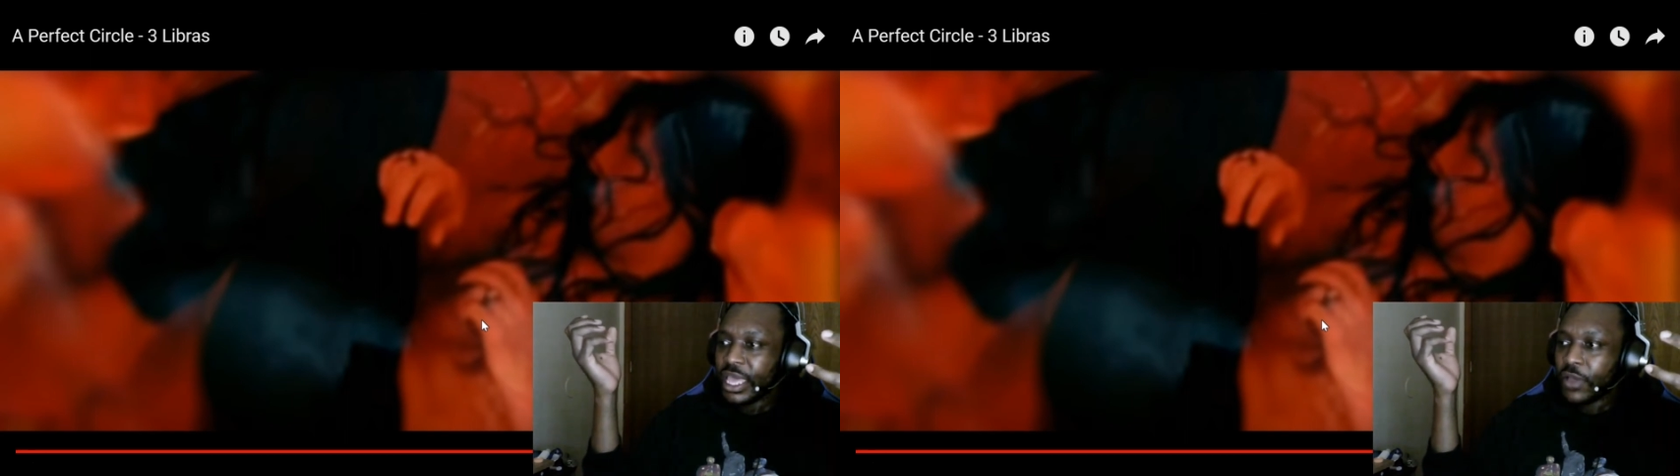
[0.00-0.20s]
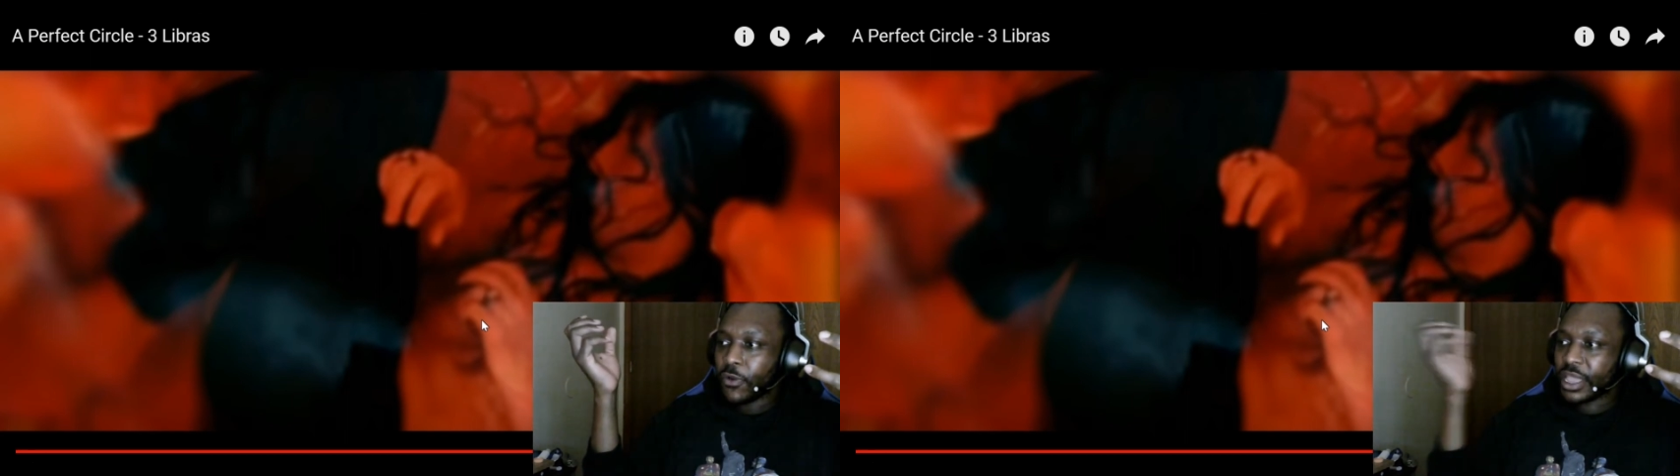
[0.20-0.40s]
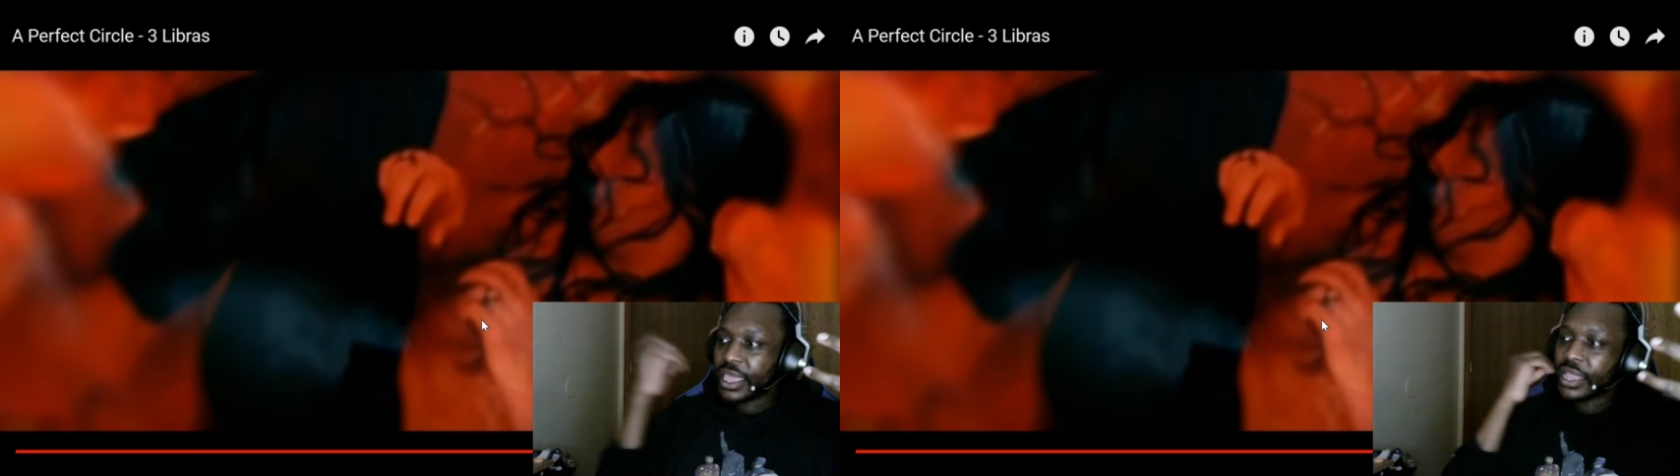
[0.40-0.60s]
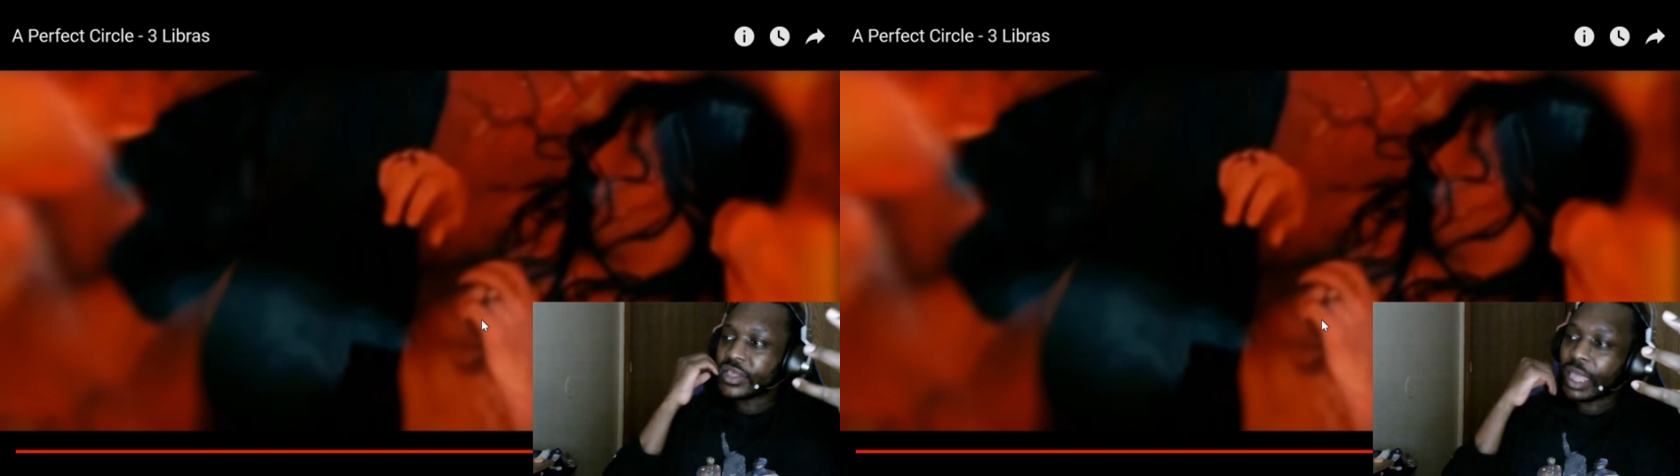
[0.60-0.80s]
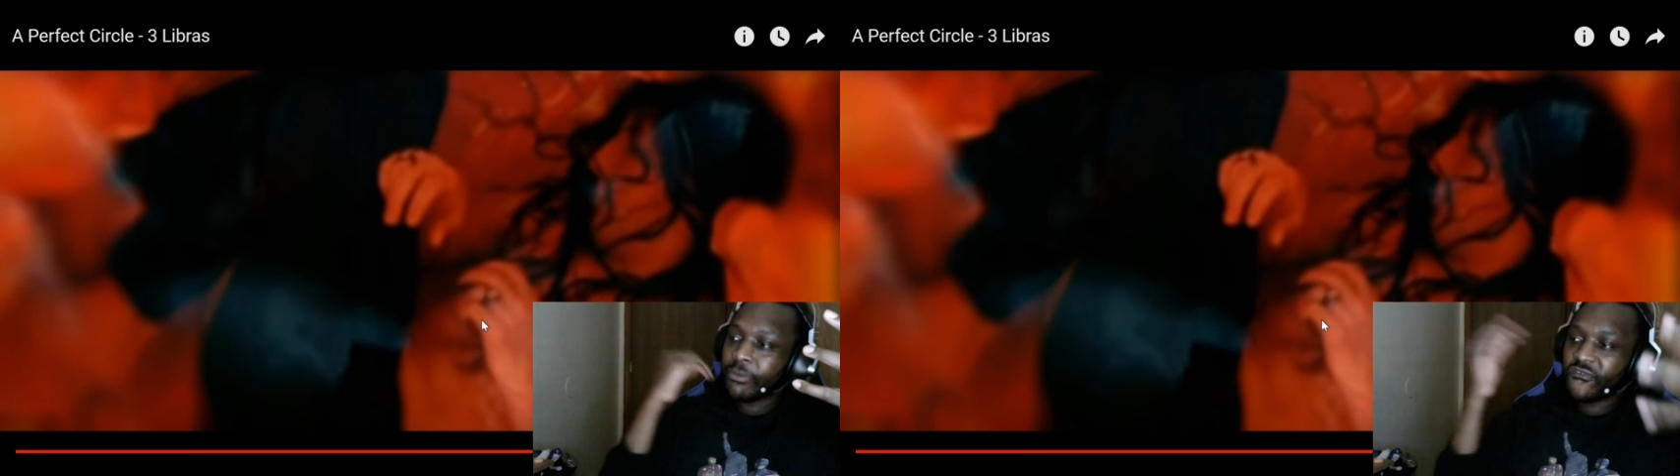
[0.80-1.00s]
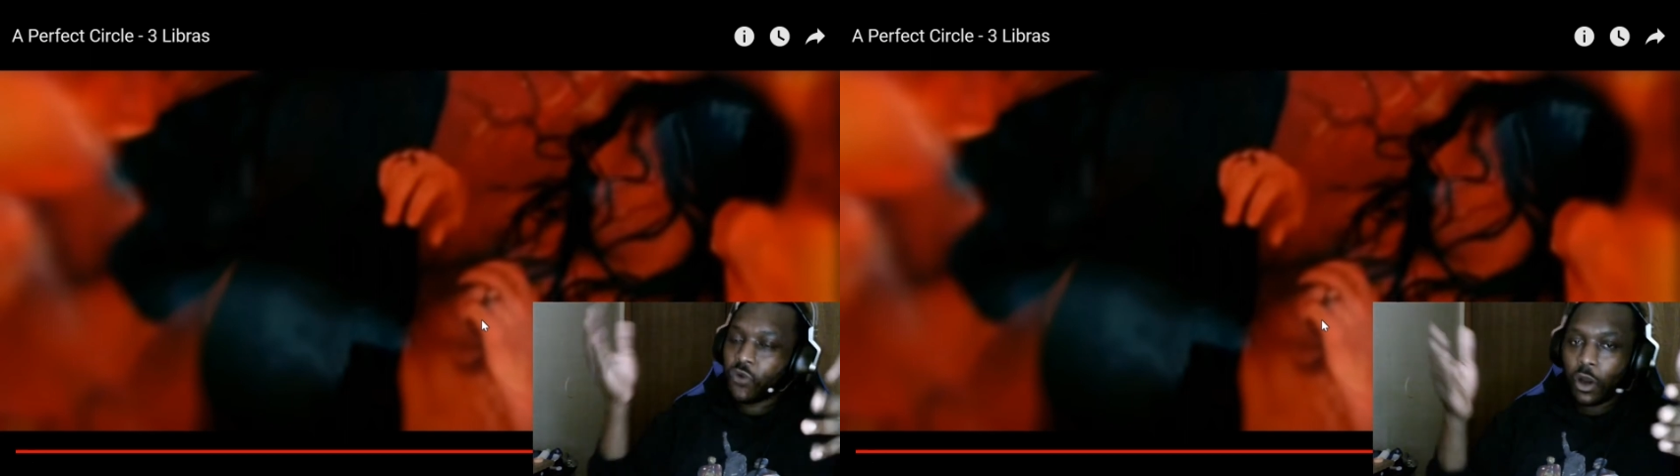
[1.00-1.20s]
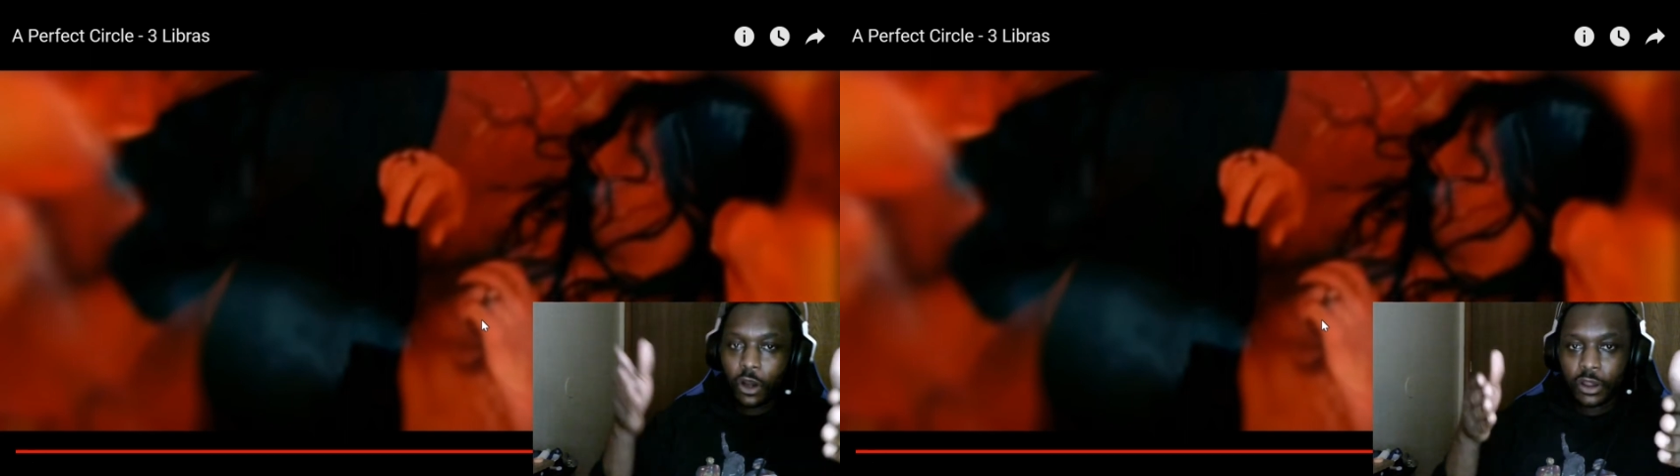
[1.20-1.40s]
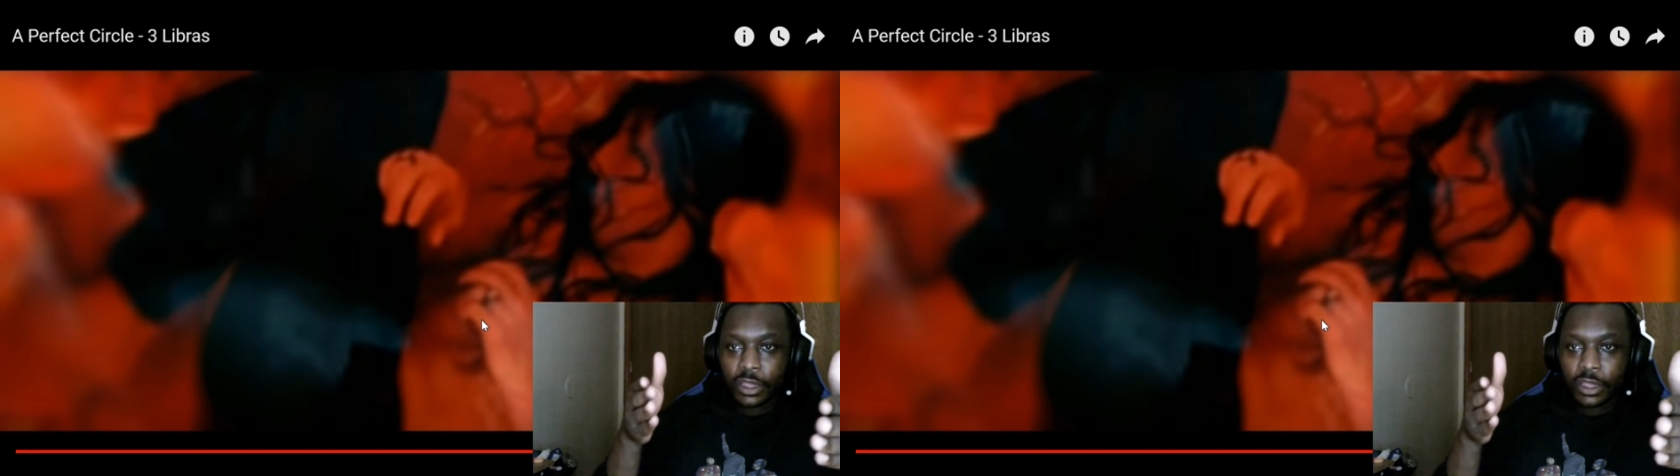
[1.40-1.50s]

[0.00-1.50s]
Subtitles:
where again, he's like before,